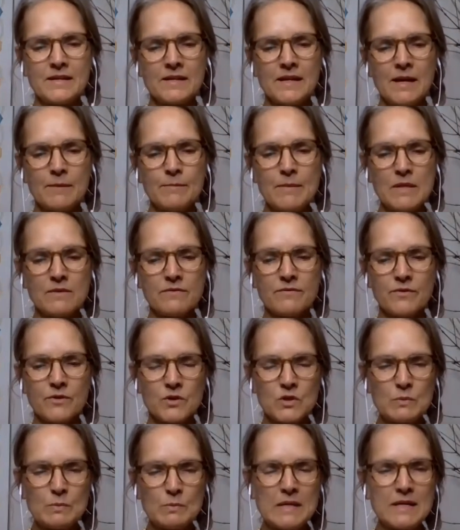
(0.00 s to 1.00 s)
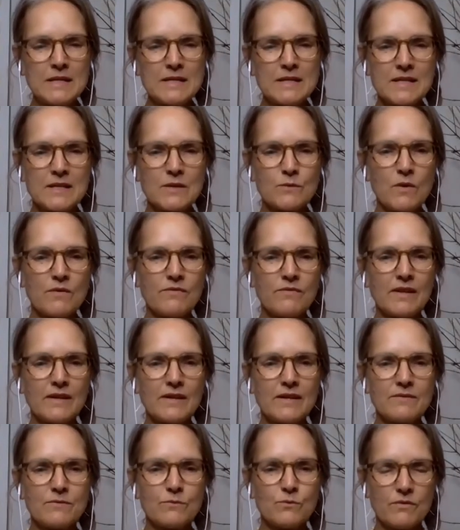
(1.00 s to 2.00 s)
I mean, the first piece and the
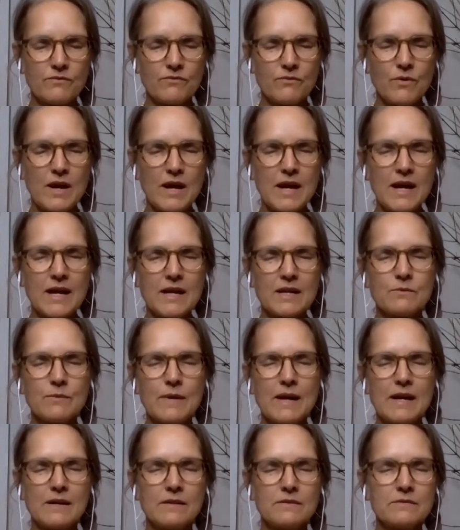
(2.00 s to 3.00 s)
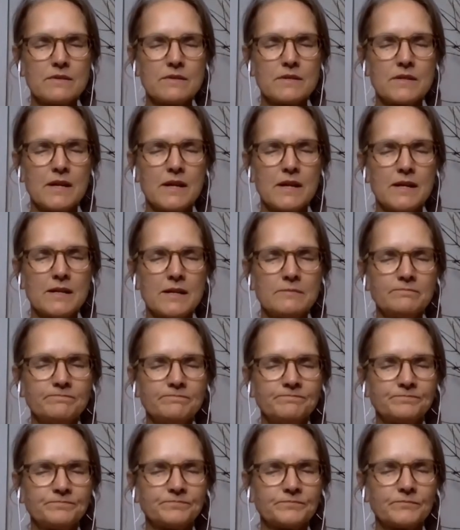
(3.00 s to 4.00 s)
refrain around
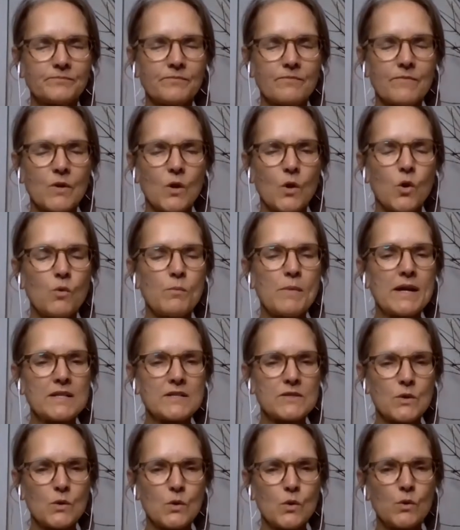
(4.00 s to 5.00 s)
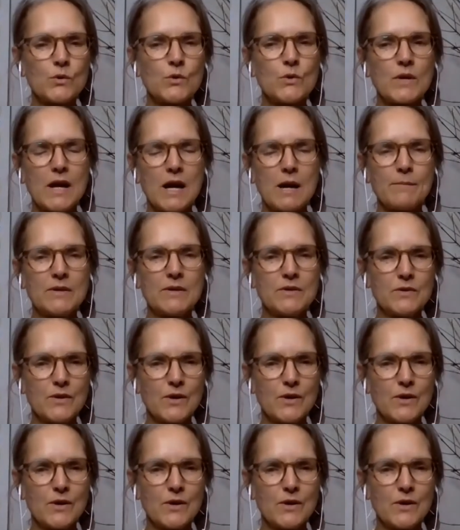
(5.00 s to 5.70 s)
"Oh, my soul, you come and you